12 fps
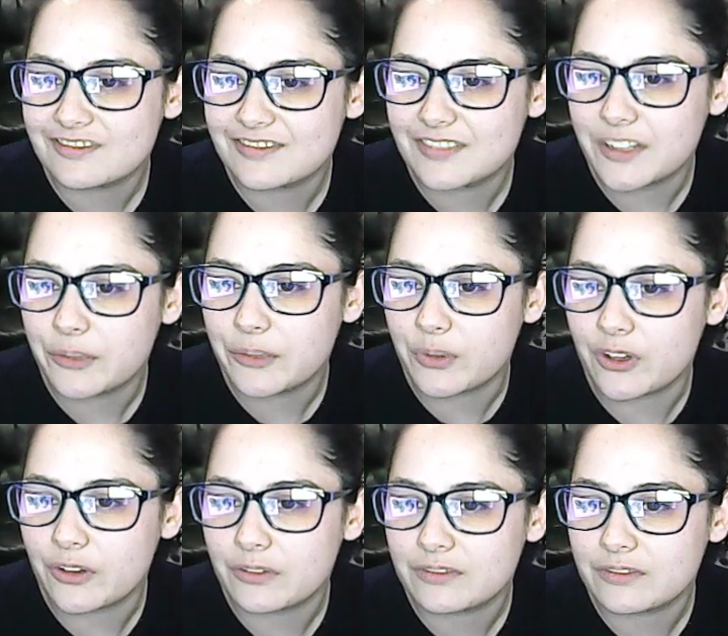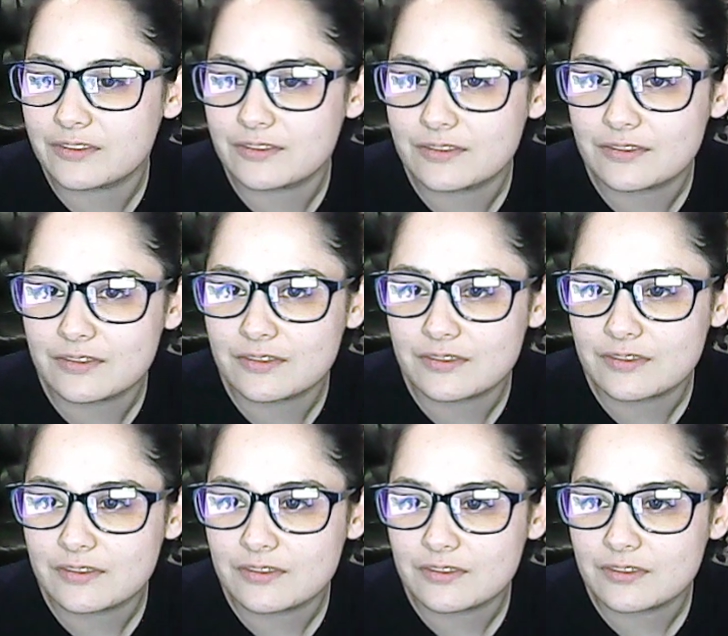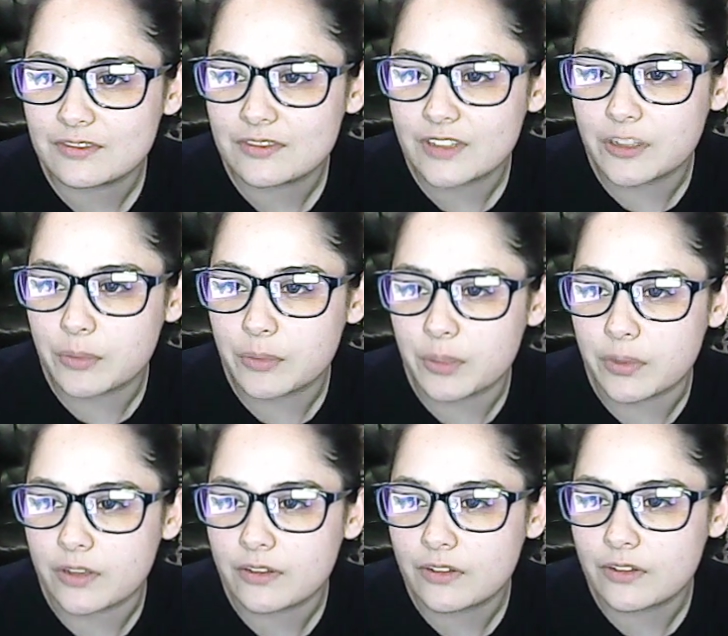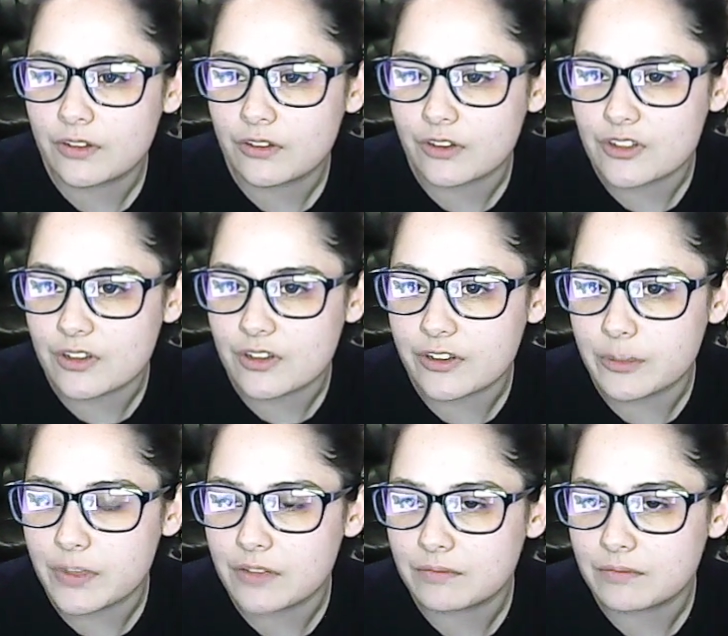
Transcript: There we go. I could probably stretch it a little bit.